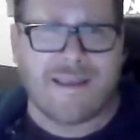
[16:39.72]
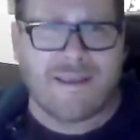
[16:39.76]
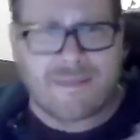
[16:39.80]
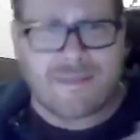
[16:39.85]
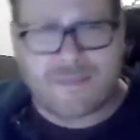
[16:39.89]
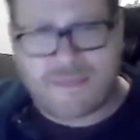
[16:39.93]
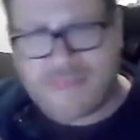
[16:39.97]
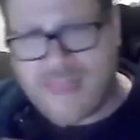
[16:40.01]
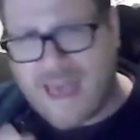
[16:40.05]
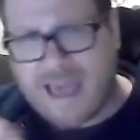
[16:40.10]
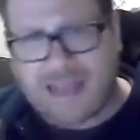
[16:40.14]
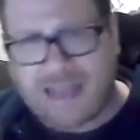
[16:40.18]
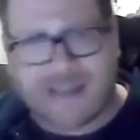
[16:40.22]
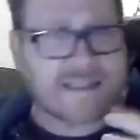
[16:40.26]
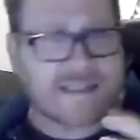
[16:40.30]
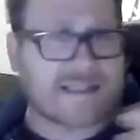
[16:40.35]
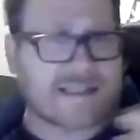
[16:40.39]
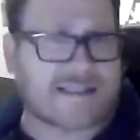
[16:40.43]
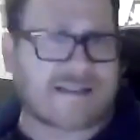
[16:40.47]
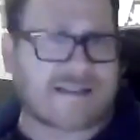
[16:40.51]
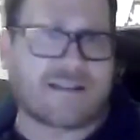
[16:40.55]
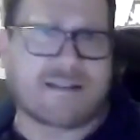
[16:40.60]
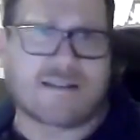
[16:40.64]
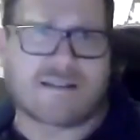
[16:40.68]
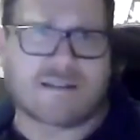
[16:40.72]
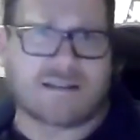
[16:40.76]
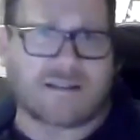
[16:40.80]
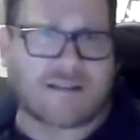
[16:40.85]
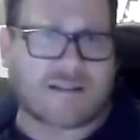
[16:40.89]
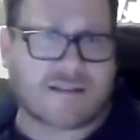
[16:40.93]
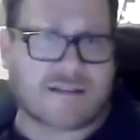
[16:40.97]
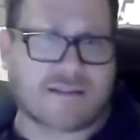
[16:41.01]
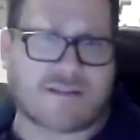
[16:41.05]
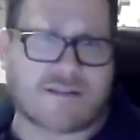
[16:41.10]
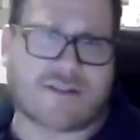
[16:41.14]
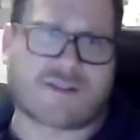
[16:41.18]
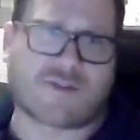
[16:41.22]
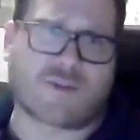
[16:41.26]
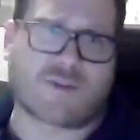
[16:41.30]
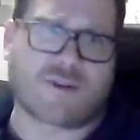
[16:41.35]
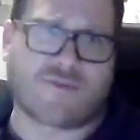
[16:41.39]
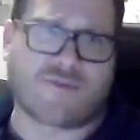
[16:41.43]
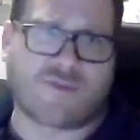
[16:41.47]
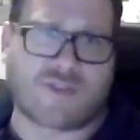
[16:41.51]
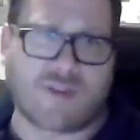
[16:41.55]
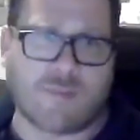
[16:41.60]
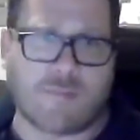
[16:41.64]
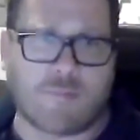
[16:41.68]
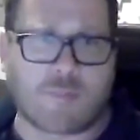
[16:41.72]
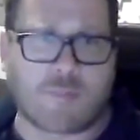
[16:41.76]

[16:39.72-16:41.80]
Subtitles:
that is the sort of the